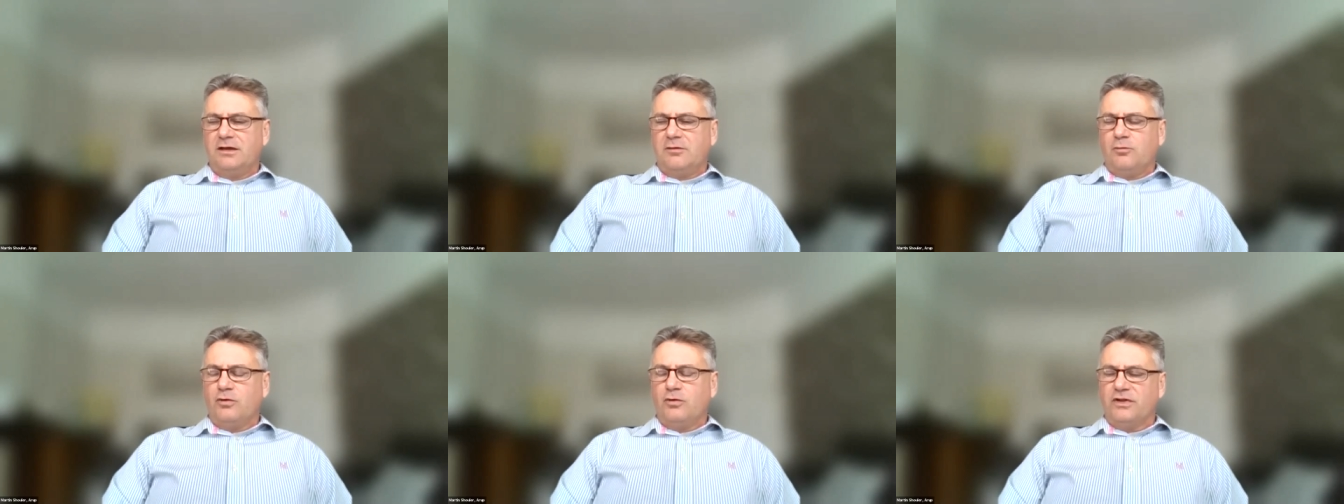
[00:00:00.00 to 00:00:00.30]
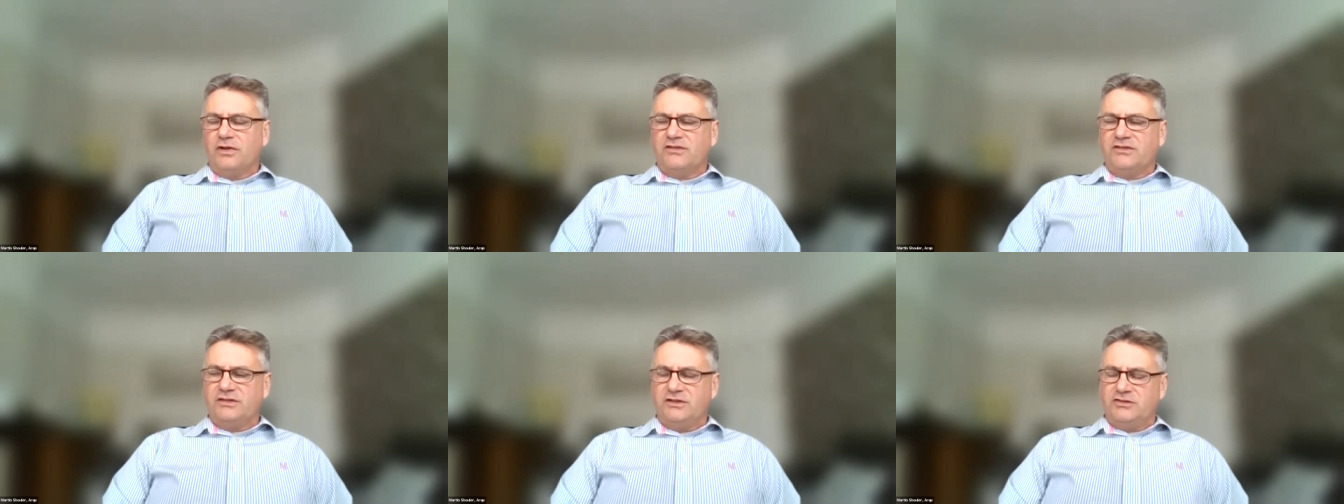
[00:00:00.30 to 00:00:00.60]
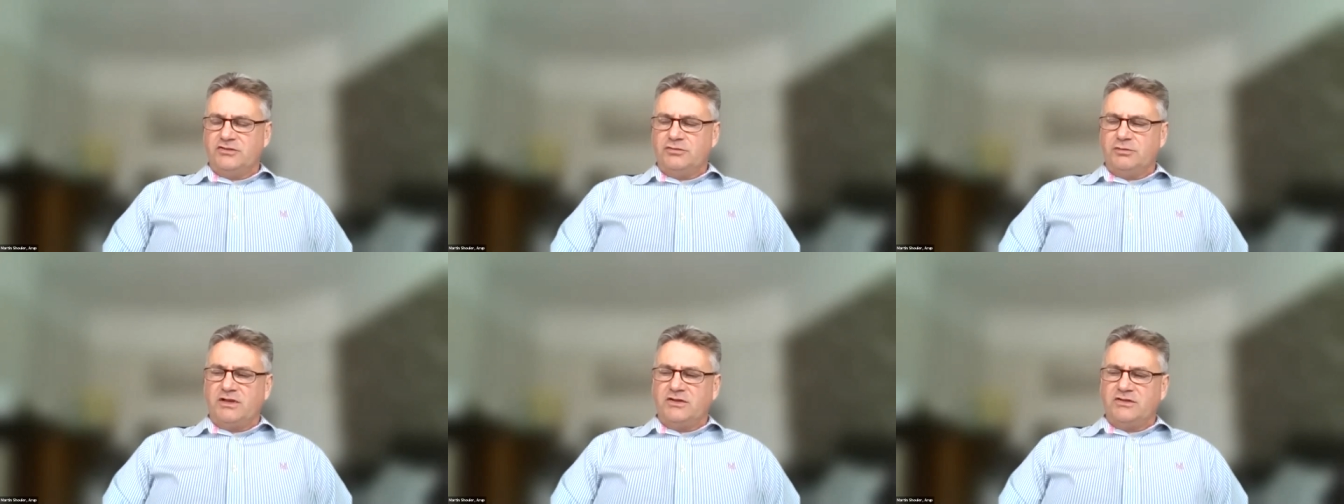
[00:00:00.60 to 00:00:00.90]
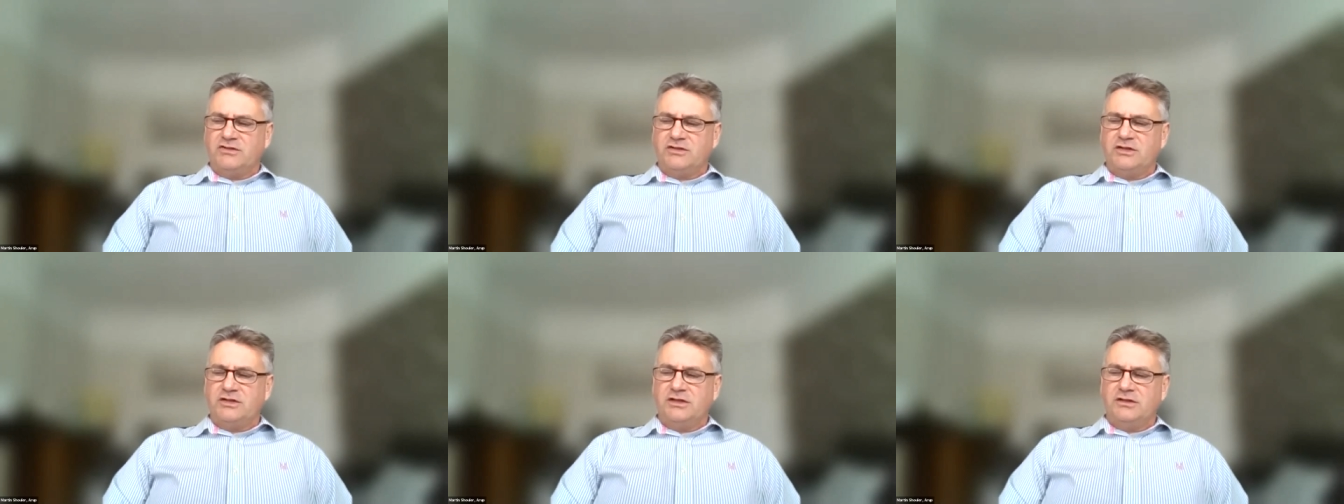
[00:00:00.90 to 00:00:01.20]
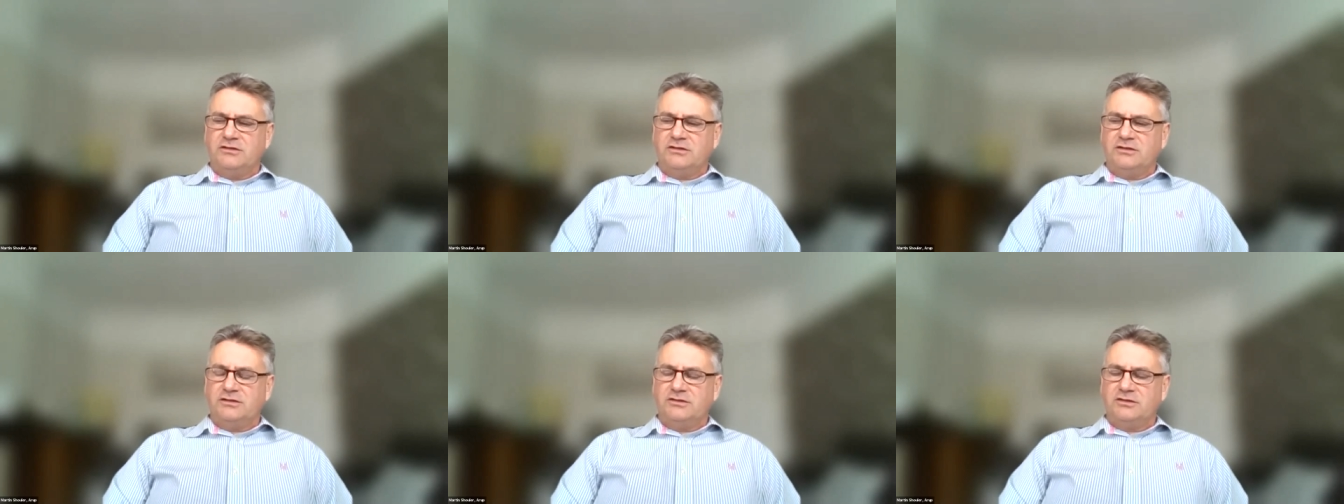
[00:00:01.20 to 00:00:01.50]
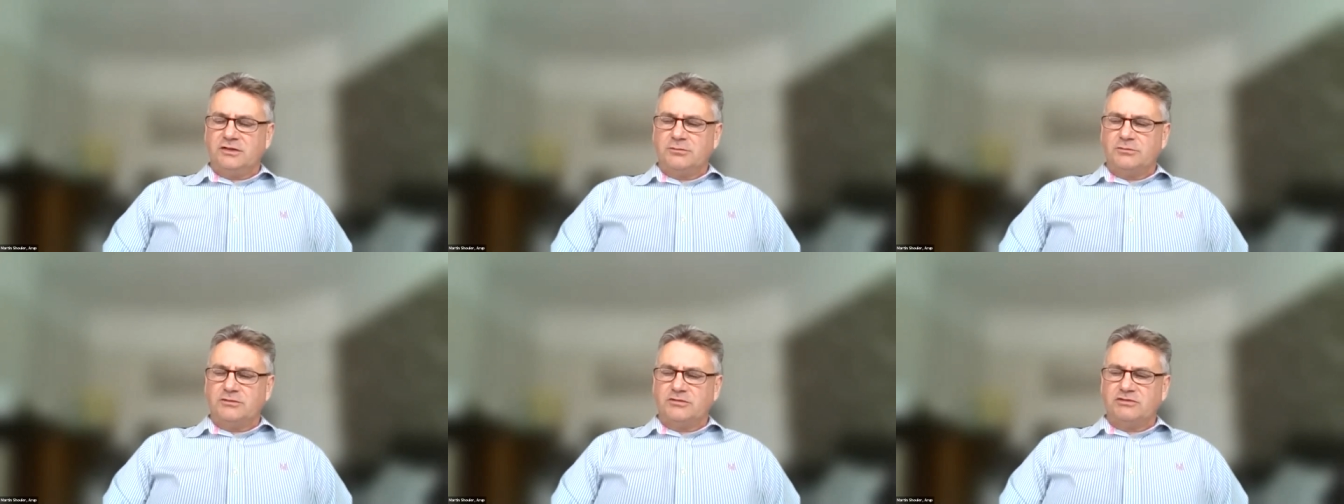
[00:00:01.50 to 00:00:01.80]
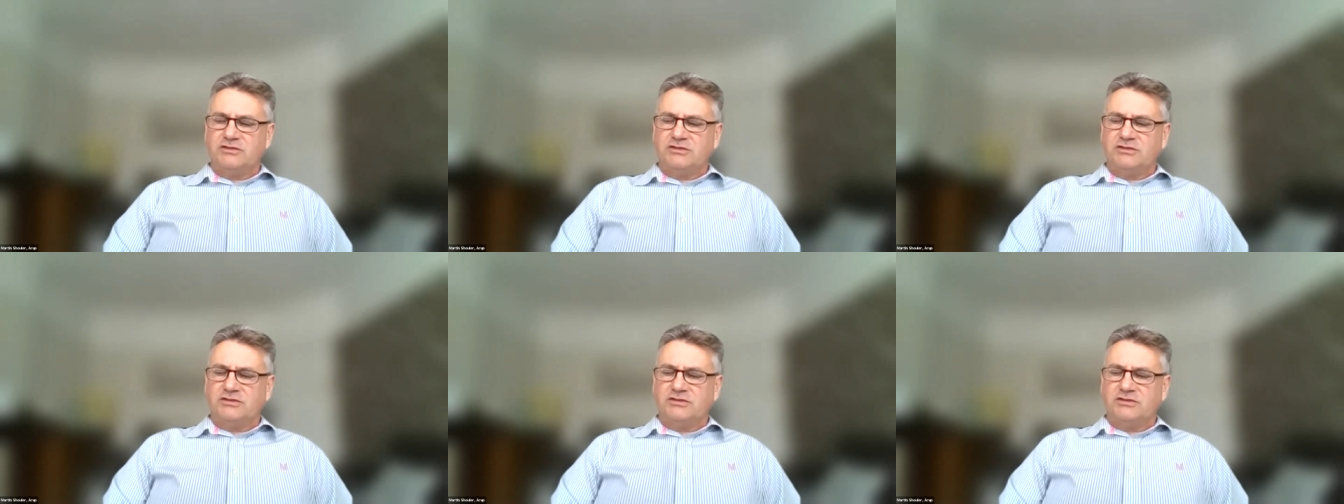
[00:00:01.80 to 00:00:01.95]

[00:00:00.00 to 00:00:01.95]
what the situation is in terms of